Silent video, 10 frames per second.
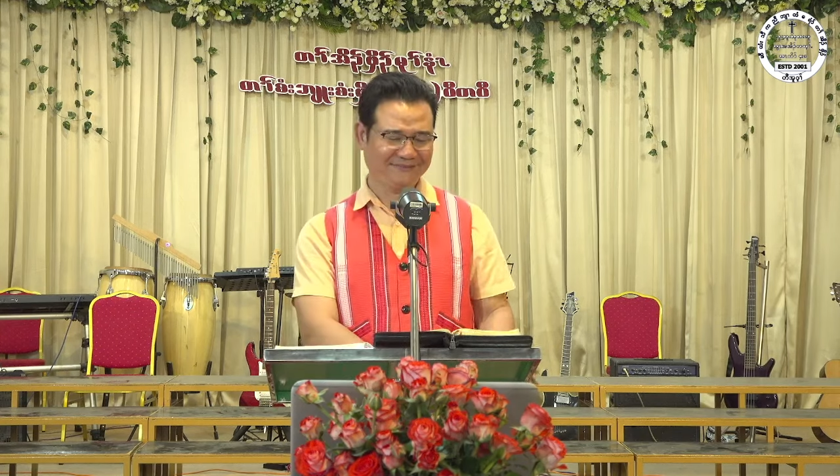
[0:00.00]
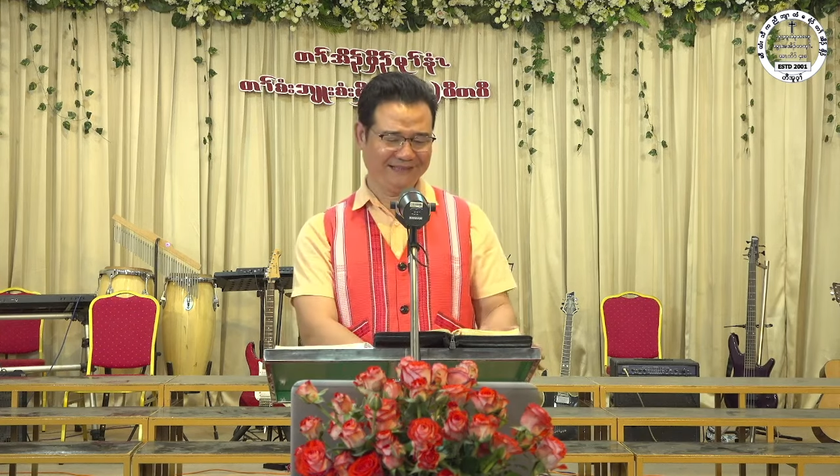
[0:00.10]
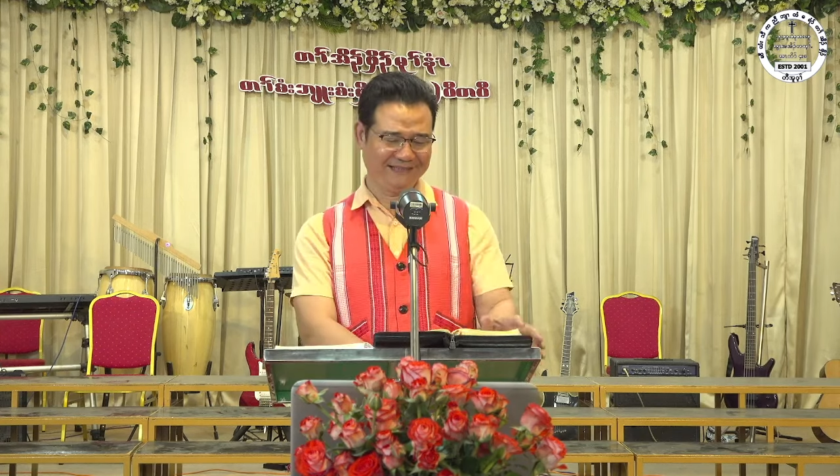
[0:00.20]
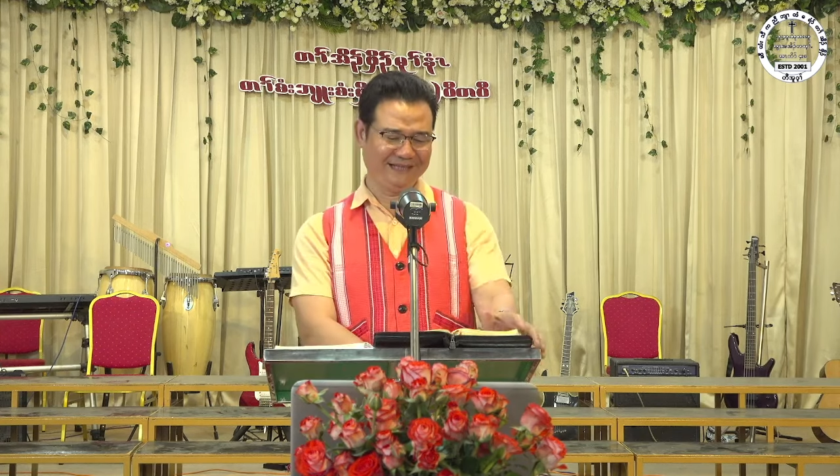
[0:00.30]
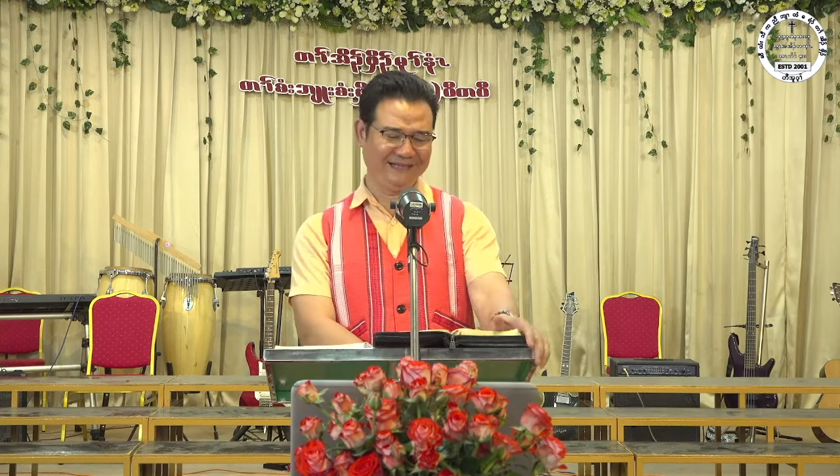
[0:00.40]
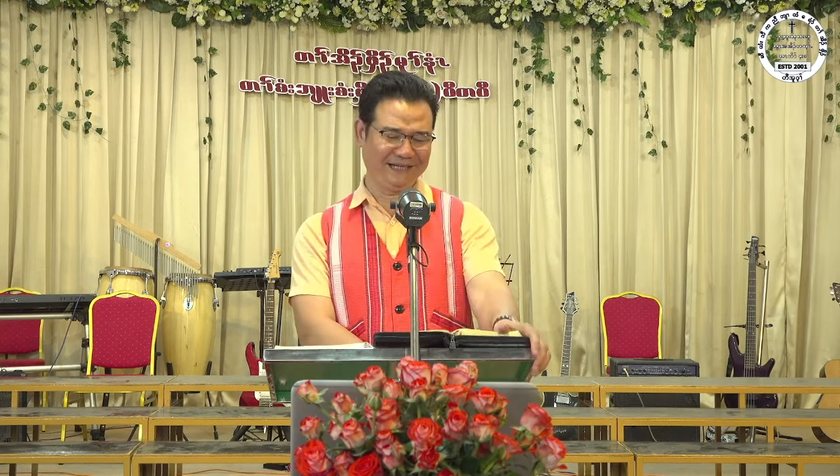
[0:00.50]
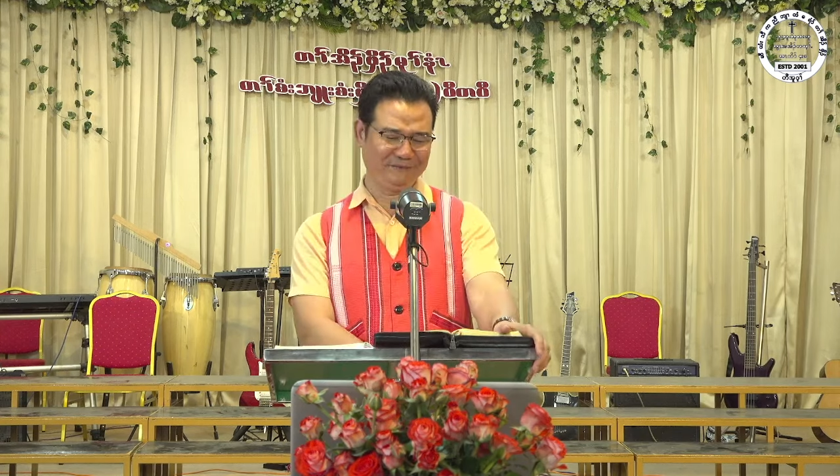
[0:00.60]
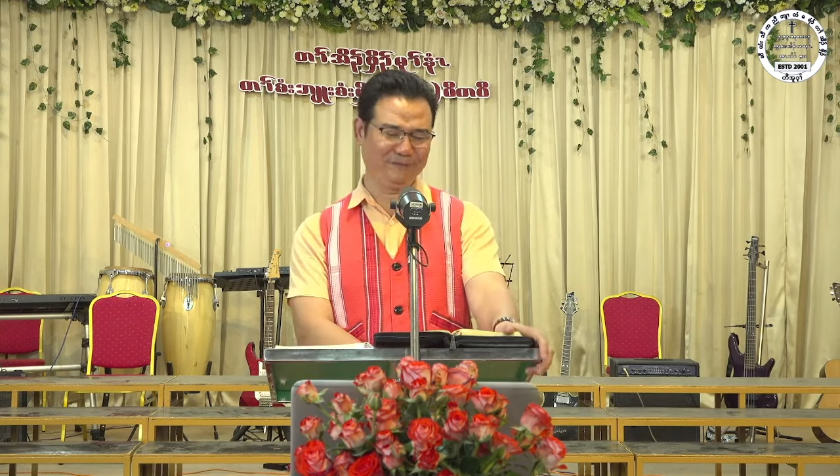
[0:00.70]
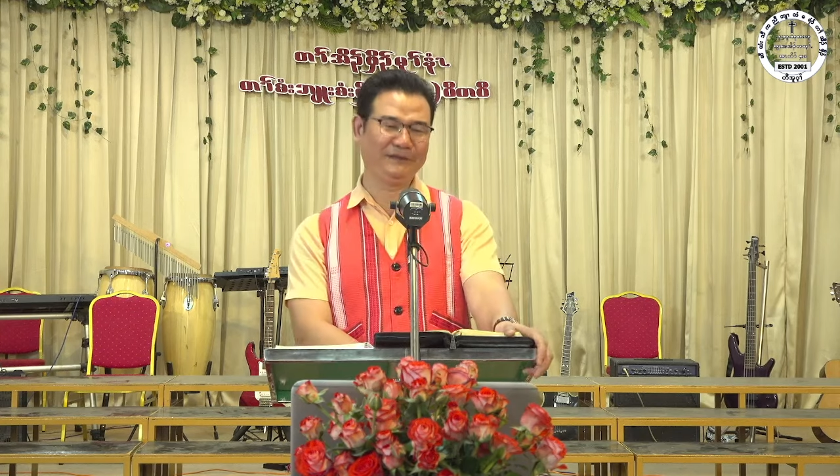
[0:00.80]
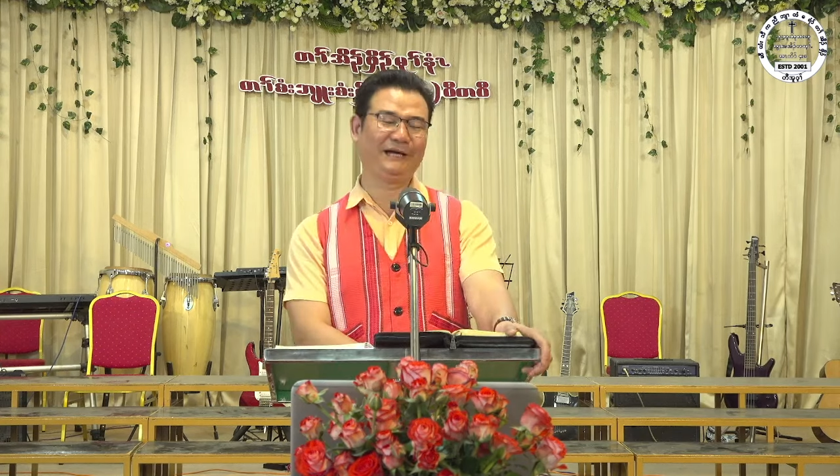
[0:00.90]
Then you never
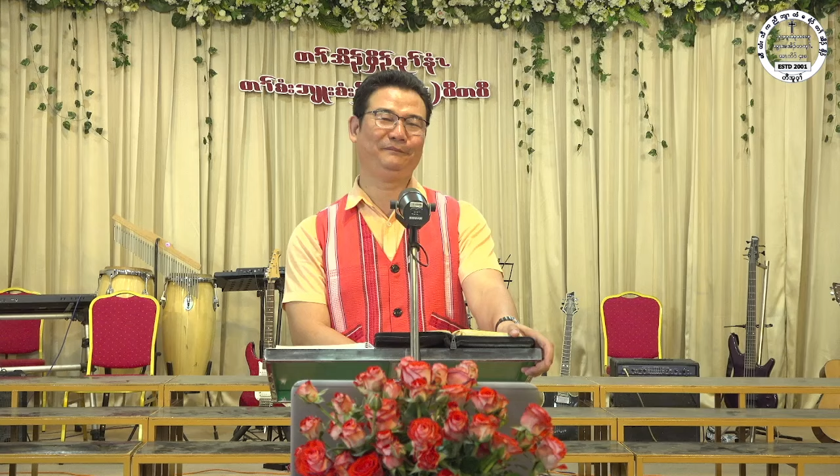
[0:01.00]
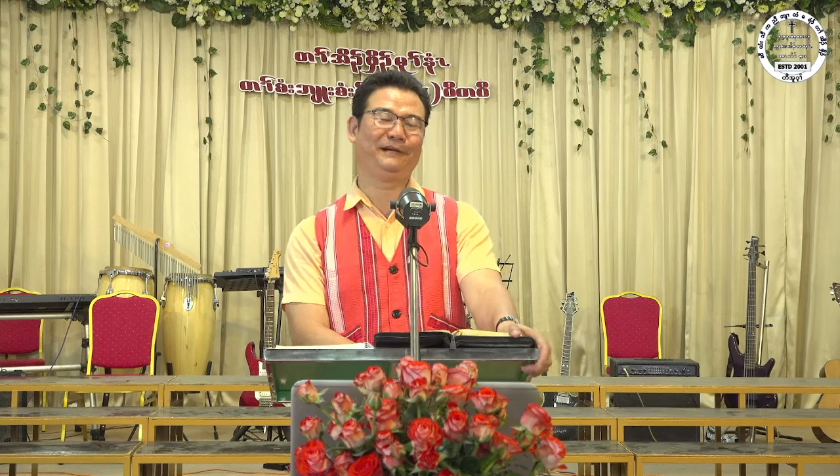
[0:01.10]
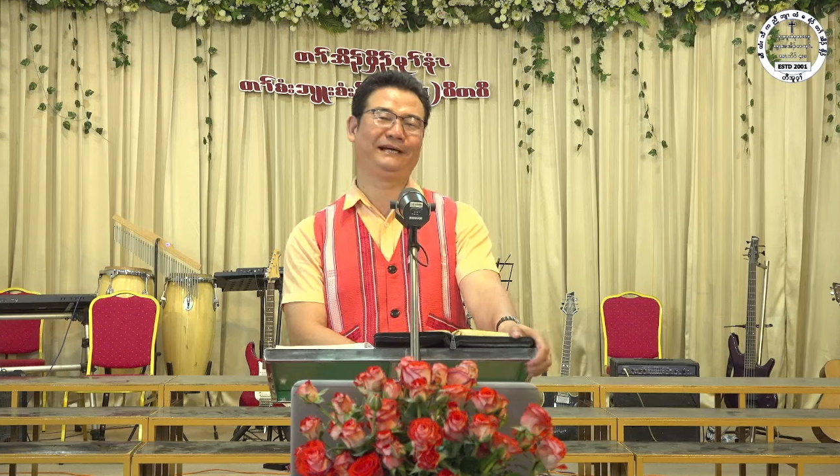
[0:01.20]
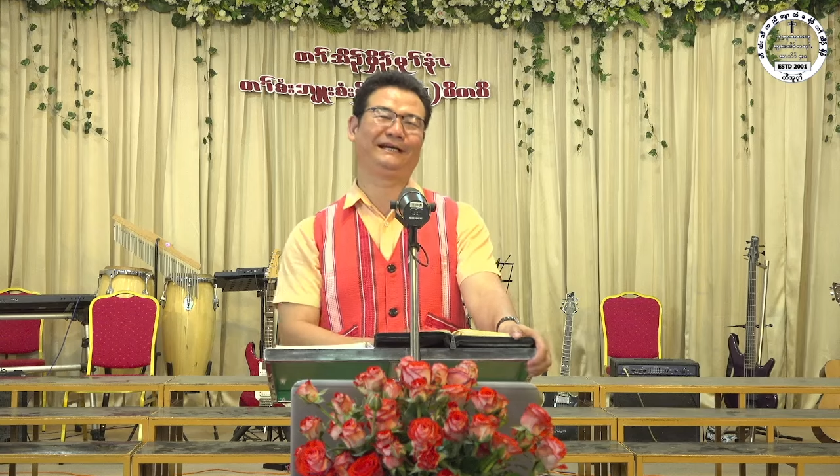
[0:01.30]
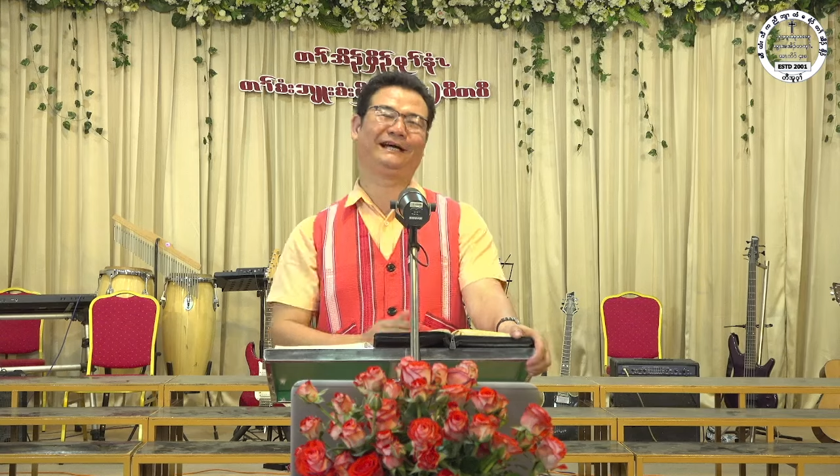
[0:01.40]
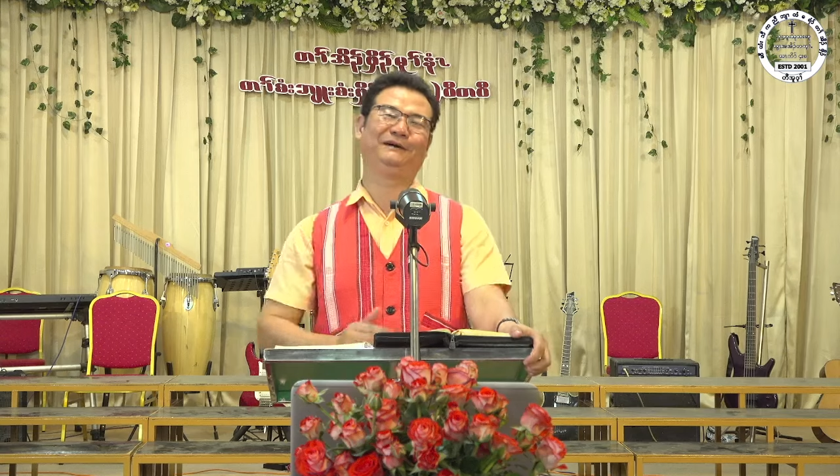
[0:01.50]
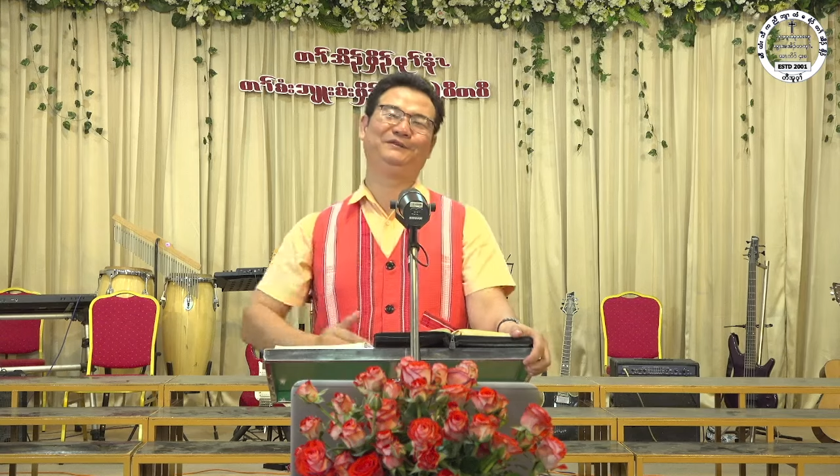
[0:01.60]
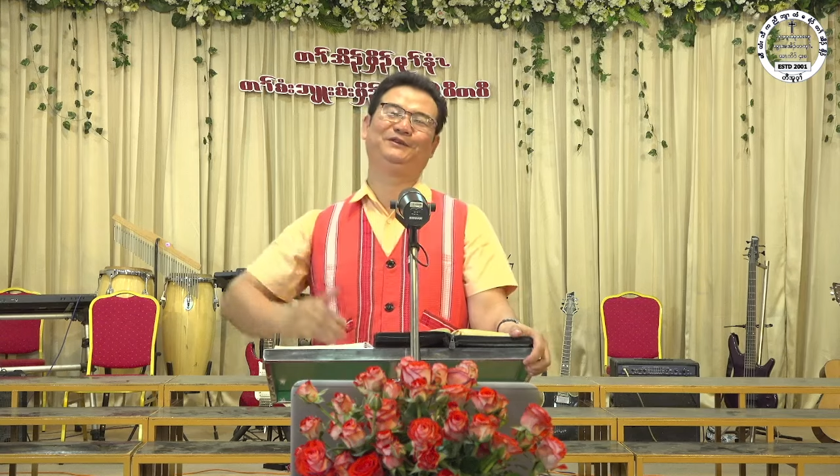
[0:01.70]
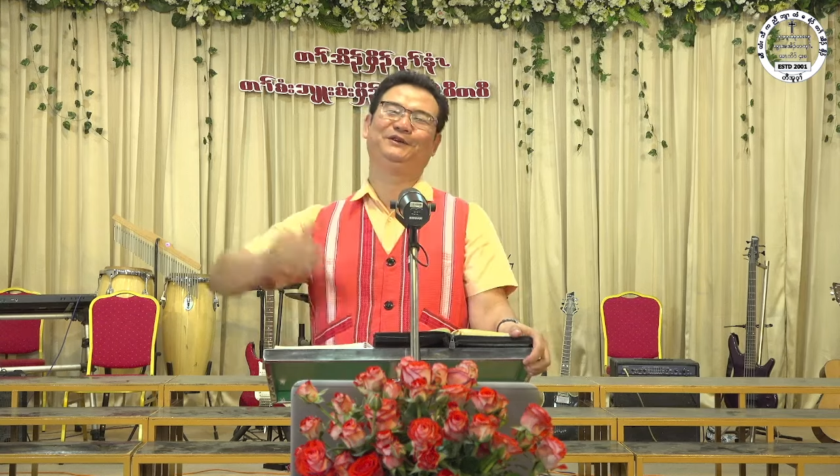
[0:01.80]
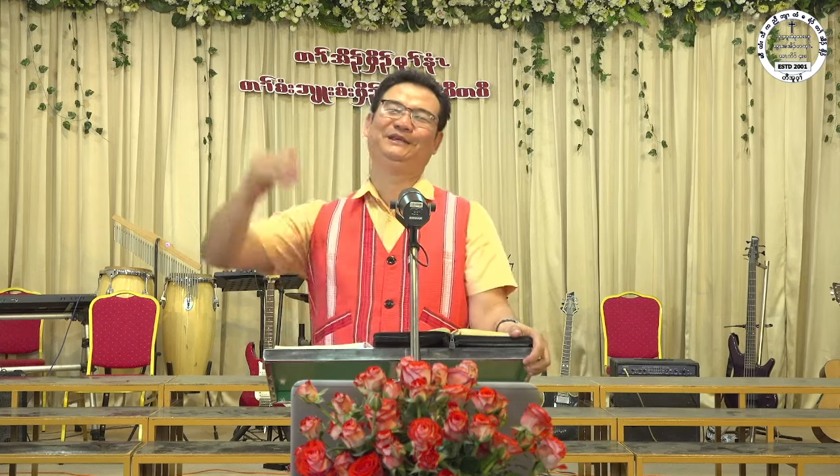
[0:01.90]
meet that man at Kakabi
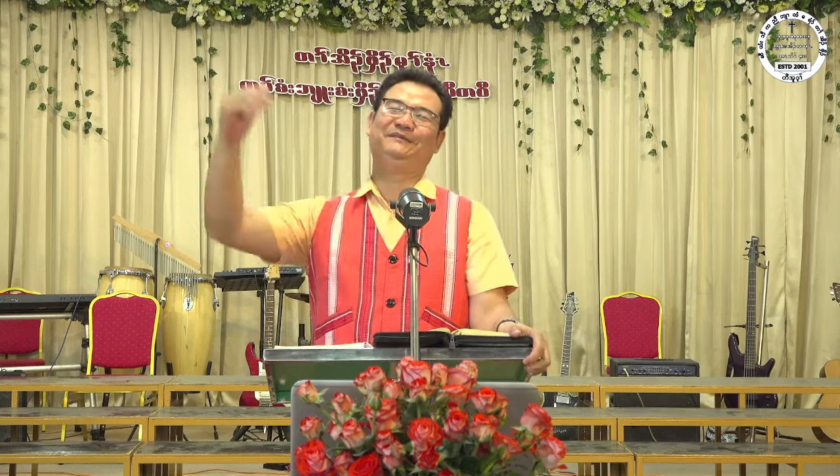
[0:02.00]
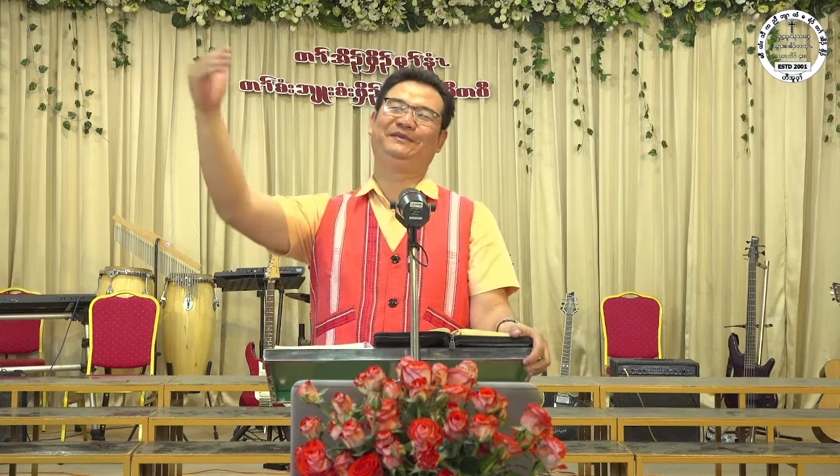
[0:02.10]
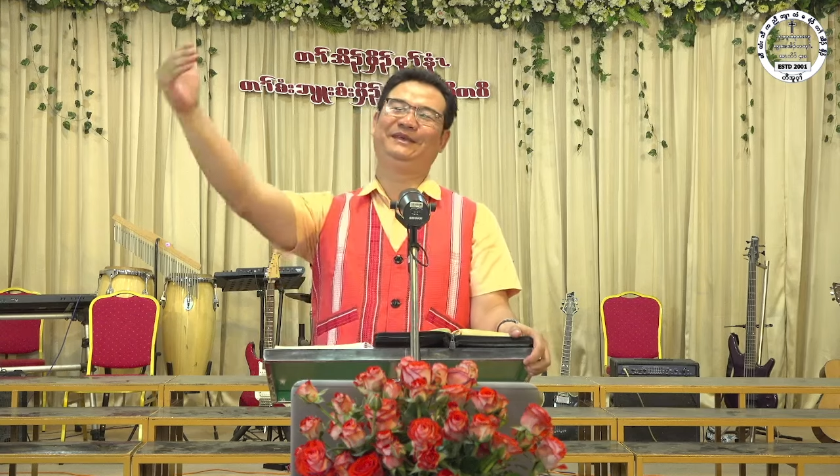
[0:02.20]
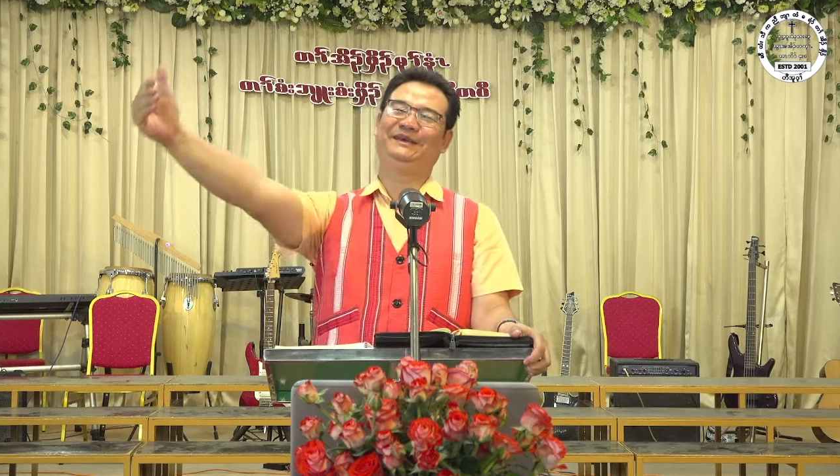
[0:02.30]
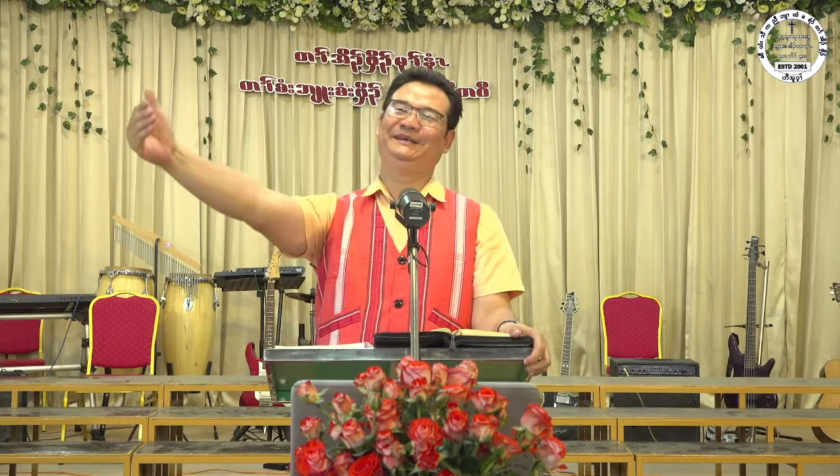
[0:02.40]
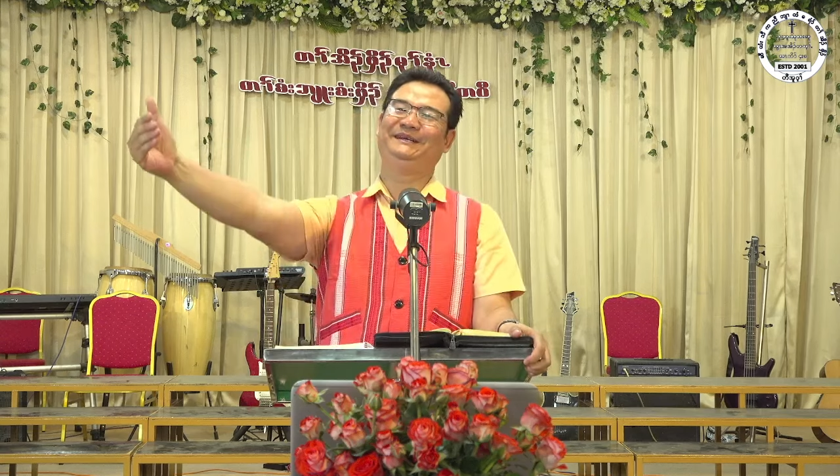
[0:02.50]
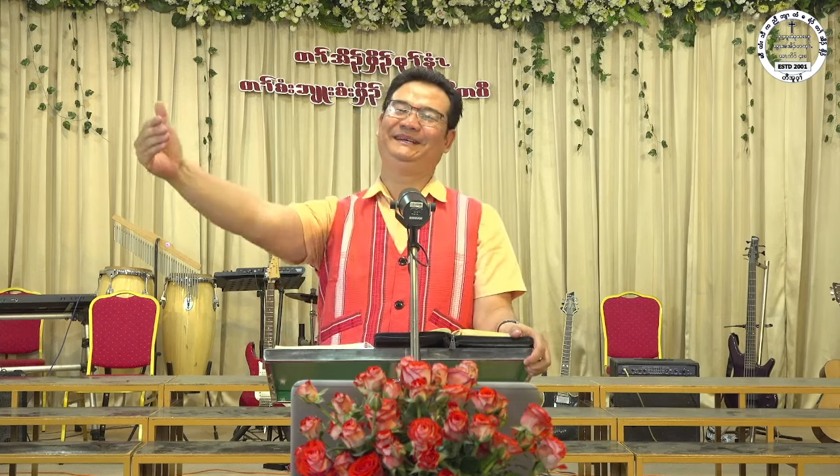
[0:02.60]
John Yapati.